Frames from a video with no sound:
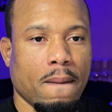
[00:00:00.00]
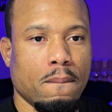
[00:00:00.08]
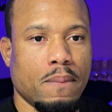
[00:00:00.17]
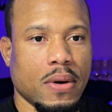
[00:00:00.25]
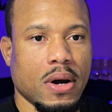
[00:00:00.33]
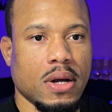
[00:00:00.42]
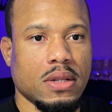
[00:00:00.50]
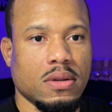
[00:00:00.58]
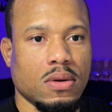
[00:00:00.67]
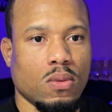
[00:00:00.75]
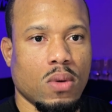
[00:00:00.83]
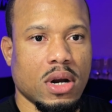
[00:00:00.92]
But
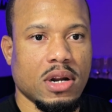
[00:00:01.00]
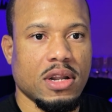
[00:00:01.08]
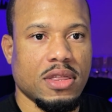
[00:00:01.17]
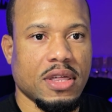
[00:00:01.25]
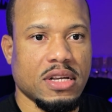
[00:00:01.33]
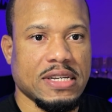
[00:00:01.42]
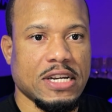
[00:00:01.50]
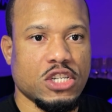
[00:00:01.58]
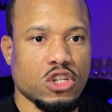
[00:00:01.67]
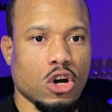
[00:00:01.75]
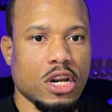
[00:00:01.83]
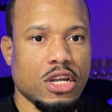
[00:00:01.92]
one of the things I
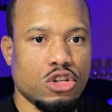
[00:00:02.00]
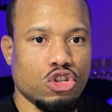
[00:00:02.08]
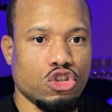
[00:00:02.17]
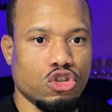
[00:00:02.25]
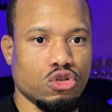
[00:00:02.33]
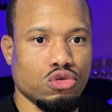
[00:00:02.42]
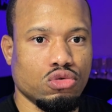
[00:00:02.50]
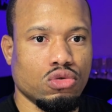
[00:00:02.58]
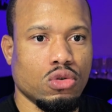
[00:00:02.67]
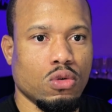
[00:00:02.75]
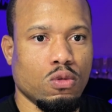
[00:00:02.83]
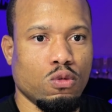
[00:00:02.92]
started to do
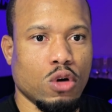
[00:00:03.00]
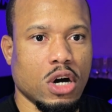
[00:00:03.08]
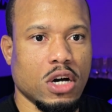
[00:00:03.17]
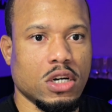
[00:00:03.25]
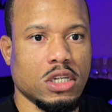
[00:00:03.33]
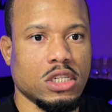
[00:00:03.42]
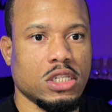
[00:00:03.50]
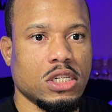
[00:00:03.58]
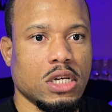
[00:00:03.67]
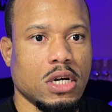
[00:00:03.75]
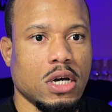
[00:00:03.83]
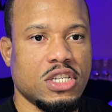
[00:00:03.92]
was
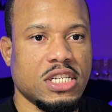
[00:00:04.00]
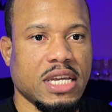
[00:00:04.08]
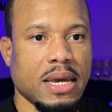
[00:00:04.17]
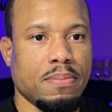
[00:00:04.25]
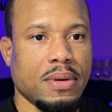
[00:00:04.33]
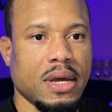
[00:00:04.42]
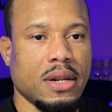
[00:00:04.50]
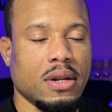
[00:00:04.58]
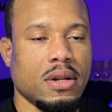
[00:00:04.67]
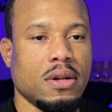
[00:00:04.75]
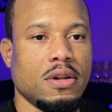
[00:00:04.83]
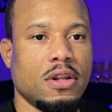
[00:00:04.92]
skipping
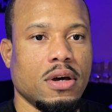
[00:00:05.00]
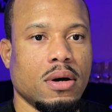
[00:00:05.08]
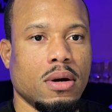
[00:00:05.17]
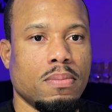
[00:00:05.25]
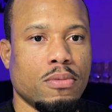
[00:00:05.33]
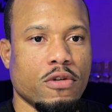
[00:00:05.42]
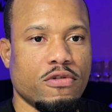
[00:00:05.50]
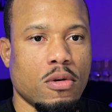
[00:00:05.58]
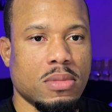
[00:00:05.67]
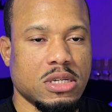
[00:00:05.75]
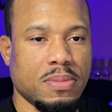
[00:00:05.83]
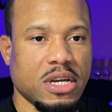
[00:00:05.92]
the
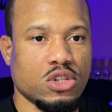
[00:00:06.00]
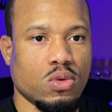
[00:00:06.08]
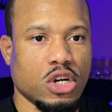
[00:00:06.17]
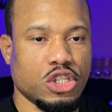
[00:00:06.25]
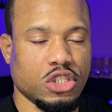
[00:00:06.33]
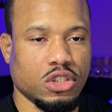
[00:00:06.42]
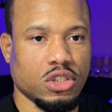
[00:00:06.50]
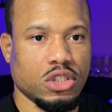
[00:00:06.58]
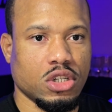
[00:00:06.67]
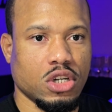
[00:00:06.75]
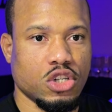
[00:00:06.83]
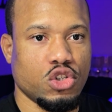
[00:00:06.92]
performance-based questions,
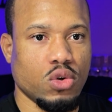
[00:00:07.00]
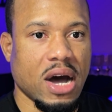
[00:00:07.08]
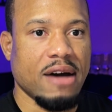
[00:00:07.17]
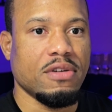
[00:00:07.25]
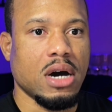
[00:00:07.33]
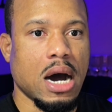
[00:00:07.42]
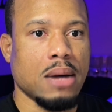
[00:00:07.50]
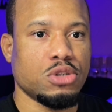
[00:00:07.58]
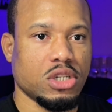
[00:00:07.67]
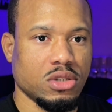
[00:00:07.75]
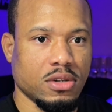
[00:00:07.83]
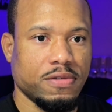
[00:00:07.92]
because you have the
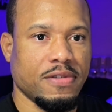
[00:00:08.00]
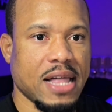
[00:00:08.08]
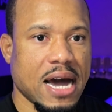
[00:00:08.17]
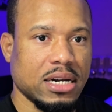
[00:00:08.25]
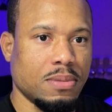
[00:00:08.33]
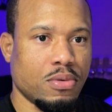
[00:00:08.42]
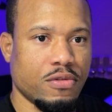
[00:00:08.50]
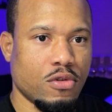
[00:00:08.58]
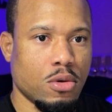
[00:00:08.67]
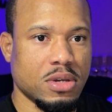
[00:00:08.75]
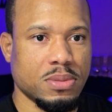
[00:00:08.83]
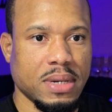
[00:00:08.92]
option to flag the
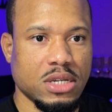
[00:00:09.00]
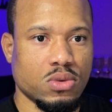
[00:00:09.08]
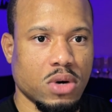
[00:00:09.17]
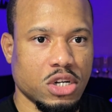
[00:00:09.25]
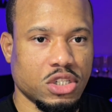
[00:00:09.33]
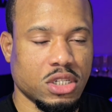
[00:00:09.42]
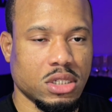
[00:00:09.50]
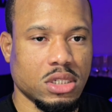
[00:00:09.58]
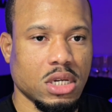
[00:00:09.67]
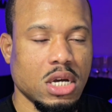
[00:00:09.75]
performance-based questions.